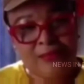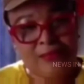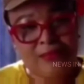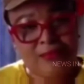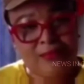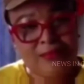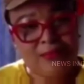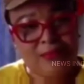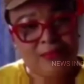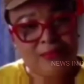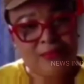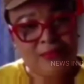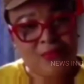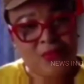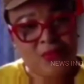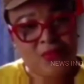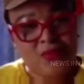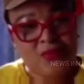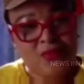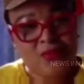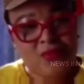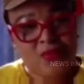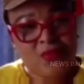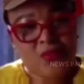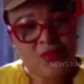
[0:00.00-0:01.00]

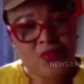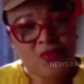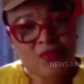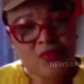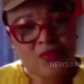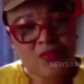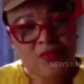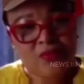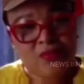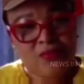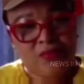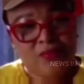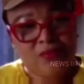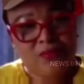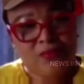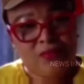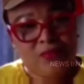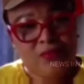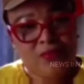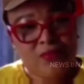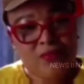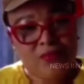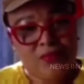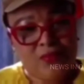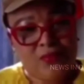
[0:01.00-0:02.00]

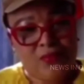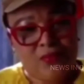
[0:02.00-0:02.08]
No one is speaking in this clip.